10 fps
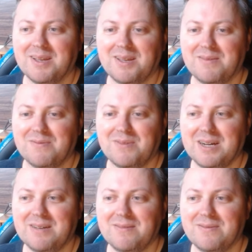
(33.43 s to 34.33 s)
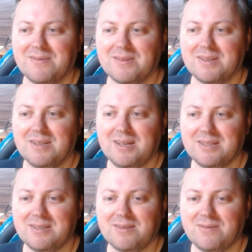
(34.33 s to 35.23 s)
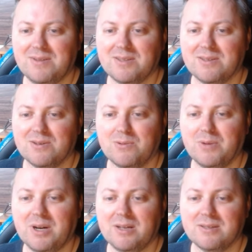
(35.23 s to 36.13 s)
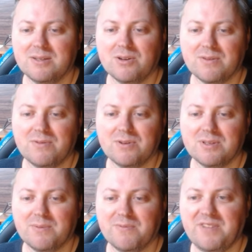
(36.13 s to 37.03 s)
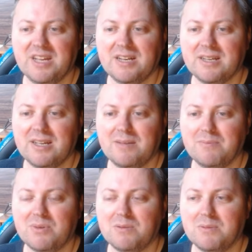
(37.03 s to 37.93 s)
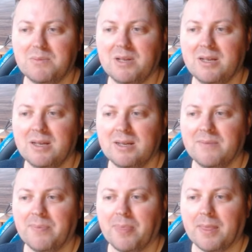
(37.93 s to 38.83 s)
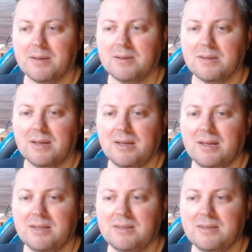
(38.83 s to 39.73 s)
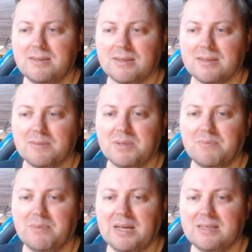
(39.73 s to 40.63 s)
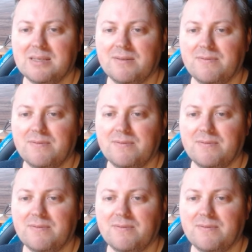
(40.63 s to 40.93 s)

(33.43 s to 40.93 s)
E5, knight C3, so white is going for some Vienna game probably. And D6, a bit passive,